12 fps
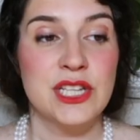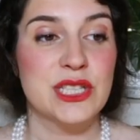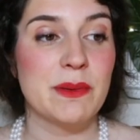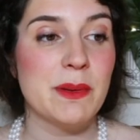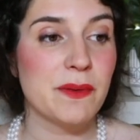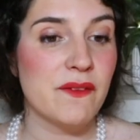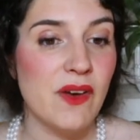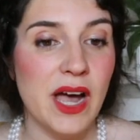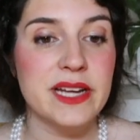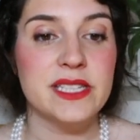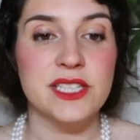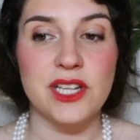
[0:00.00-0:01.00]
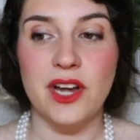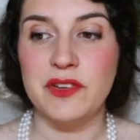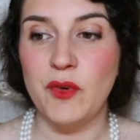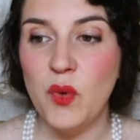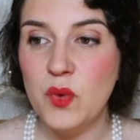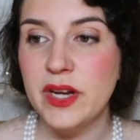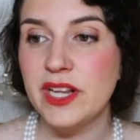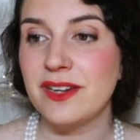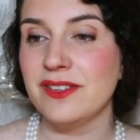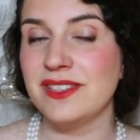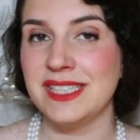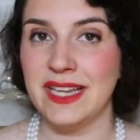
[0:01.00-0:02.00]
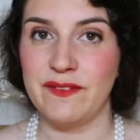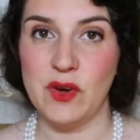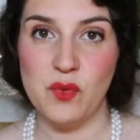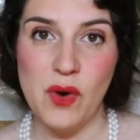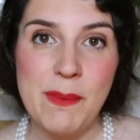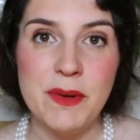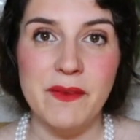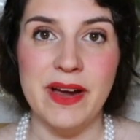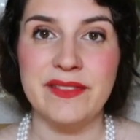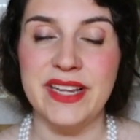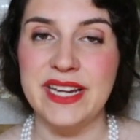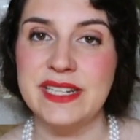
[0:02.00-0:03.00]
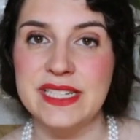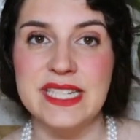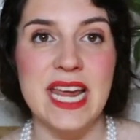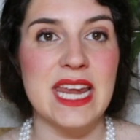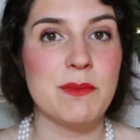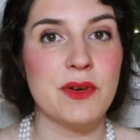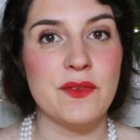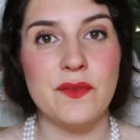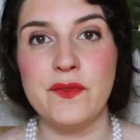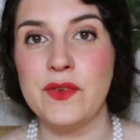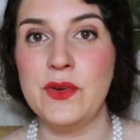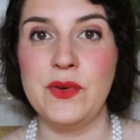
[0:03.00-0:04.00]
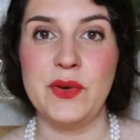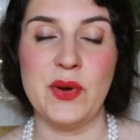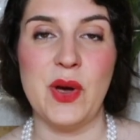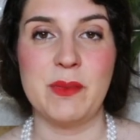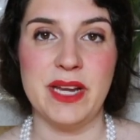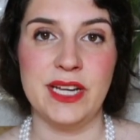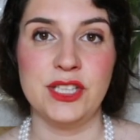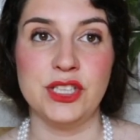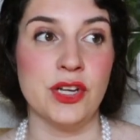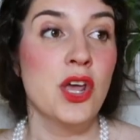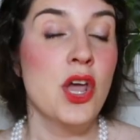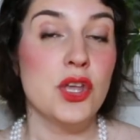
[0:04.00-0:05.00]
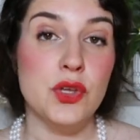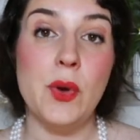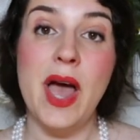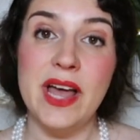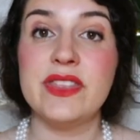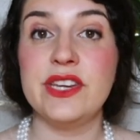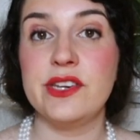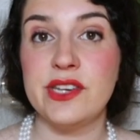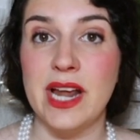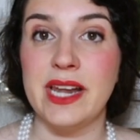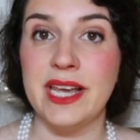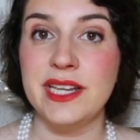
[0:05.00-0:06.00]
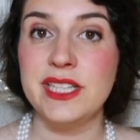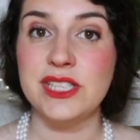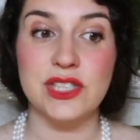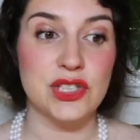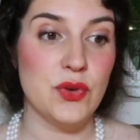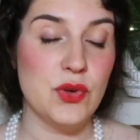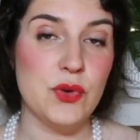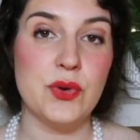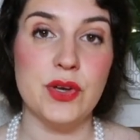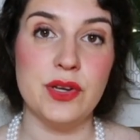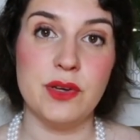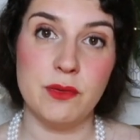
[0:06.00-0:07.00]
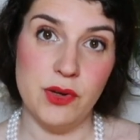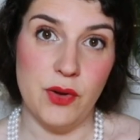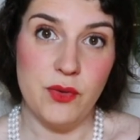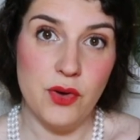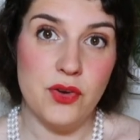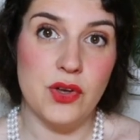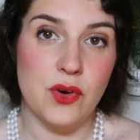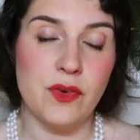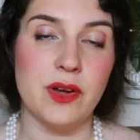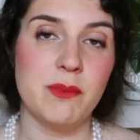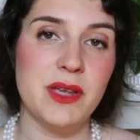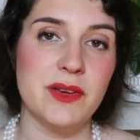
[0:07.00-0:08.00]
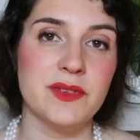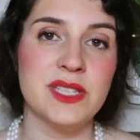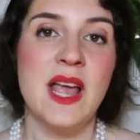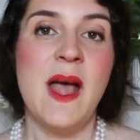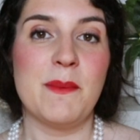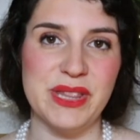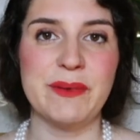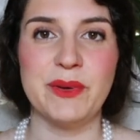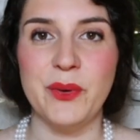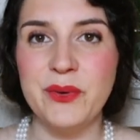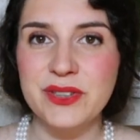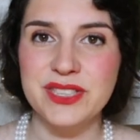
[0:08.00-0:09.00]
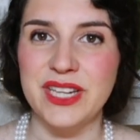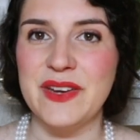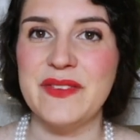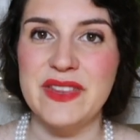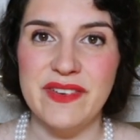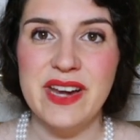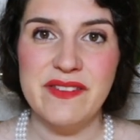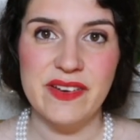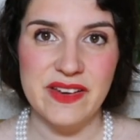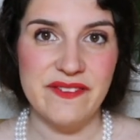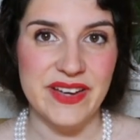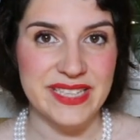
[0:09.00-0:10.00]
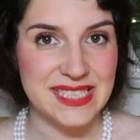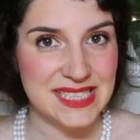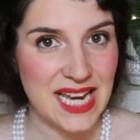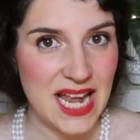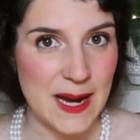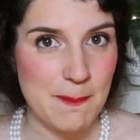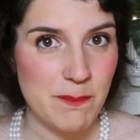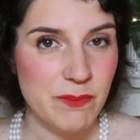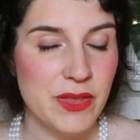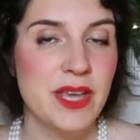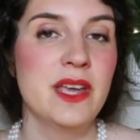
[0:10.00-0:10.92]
So it provided kind of all-inclusive wraparound entertainment, food, accommodation. You had these chalets, so you could, you know, cook your own meals, but there were also, for the very first time,